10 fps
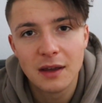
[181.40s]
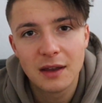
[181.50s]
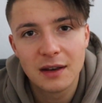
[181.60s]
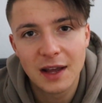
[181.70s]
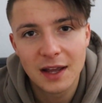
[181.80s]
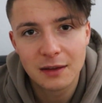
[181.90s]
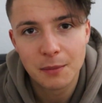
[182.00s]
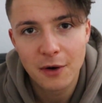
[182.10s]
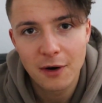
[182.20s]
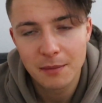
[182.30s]
in that
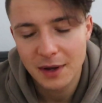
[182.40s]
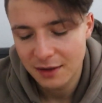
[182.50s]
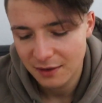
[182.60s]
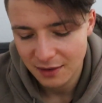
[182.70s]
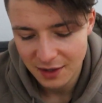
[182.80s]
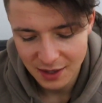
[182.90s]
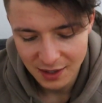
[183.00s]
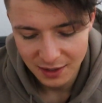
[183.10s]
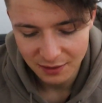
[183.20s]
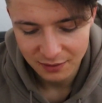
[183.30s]
department,
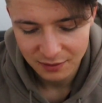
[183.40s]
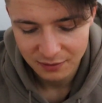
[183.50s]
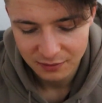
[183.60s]
and